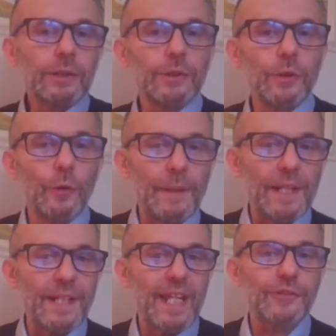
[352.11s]

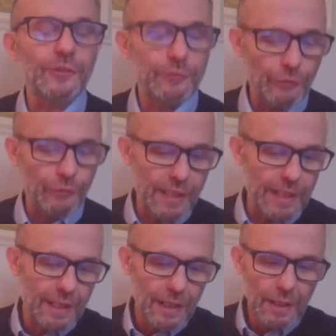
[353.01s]
European
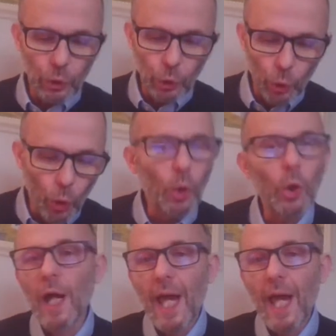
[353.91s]
history, law,